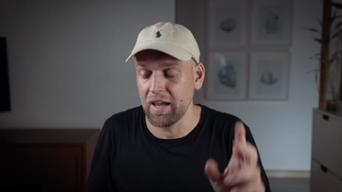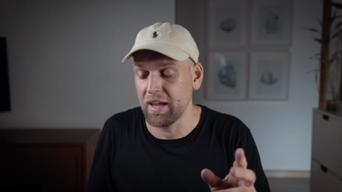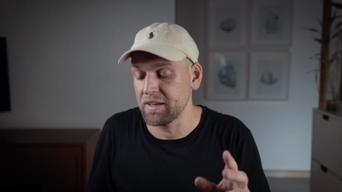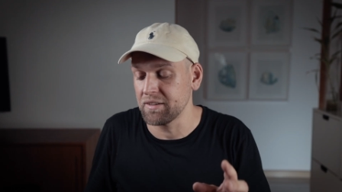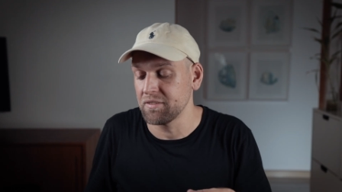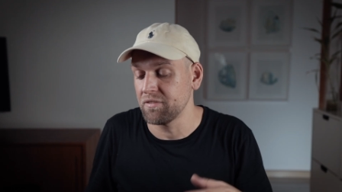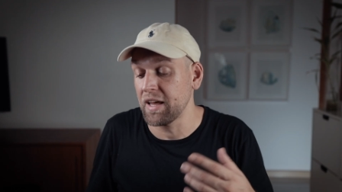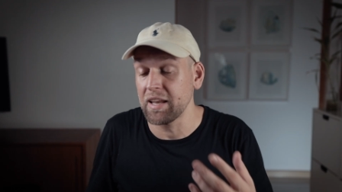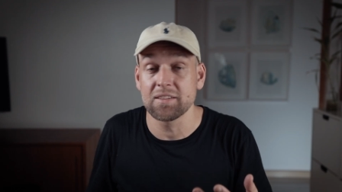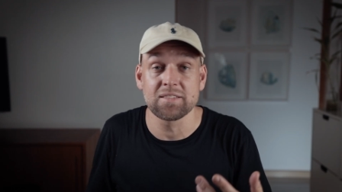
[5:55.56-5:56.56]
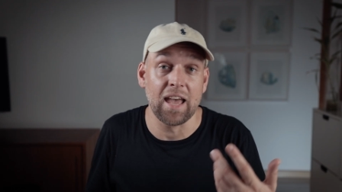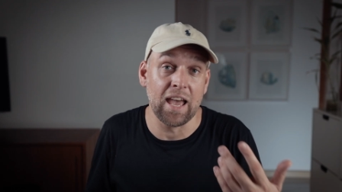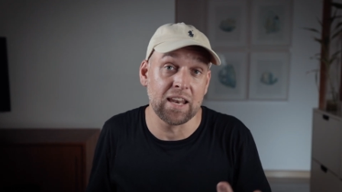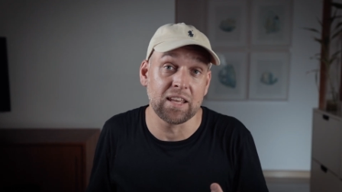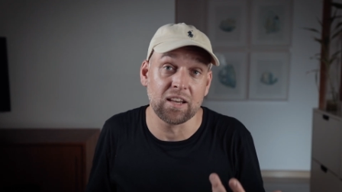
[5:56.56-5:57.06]
and that is
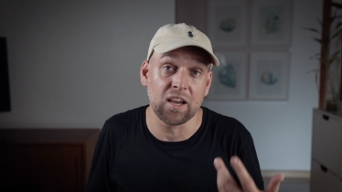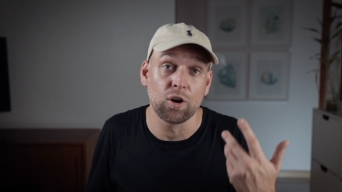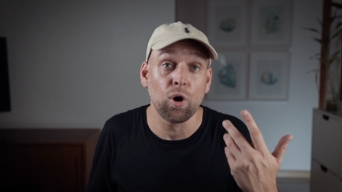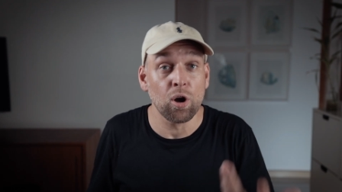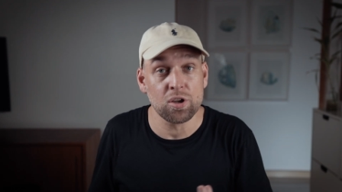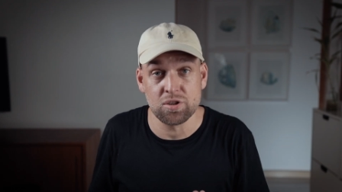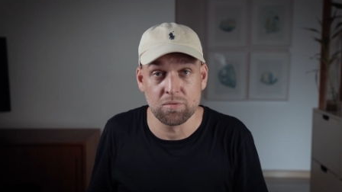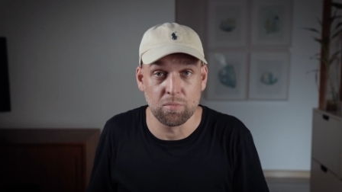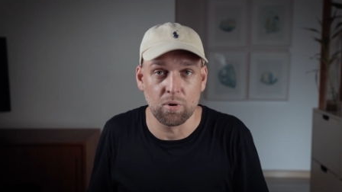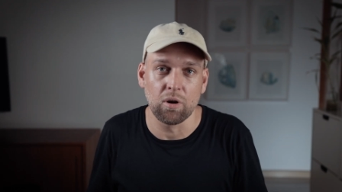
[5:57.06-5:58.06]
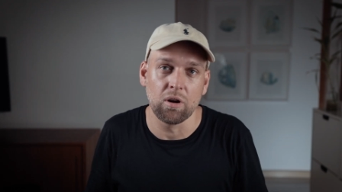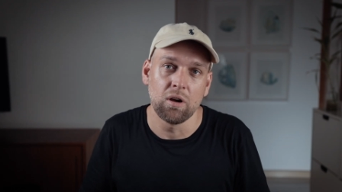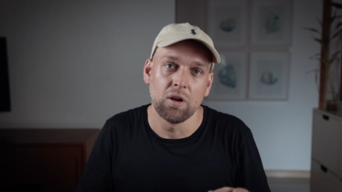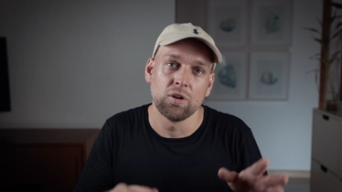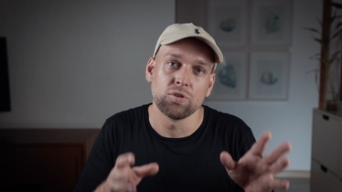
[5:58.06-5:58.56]
adding a Gaussian blur
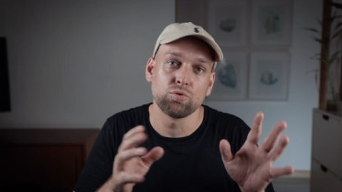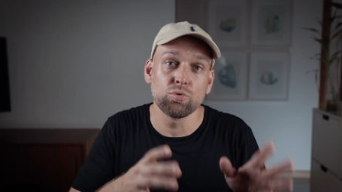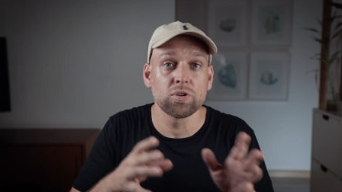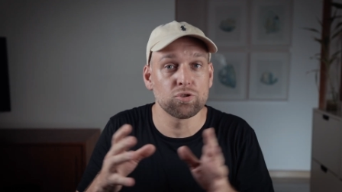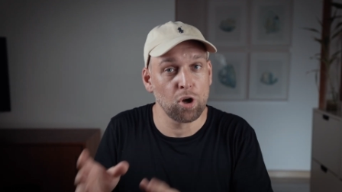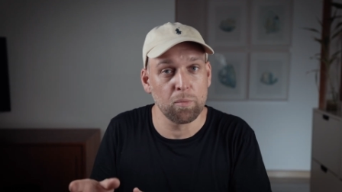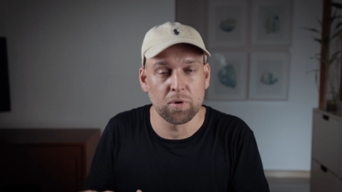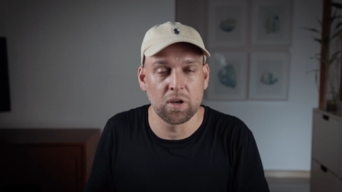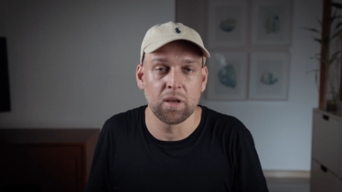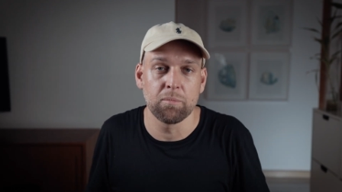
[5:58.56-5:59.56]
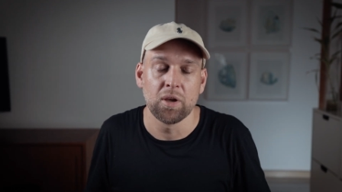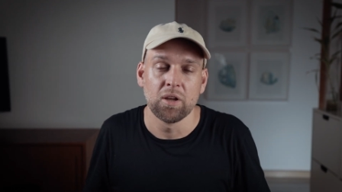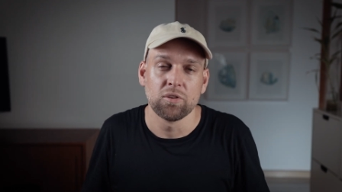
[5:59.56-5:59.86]
to the top clip